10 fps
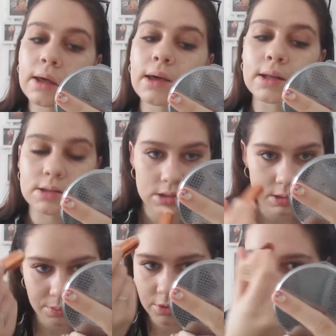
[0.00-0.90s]
gets
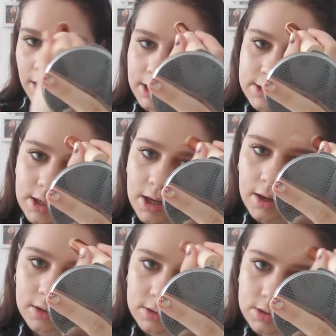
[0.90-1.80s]
the product
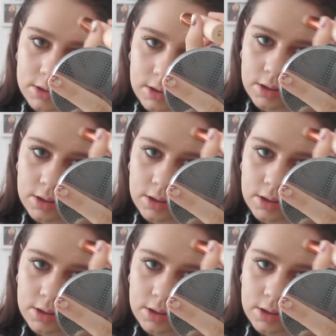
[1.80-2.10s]
out.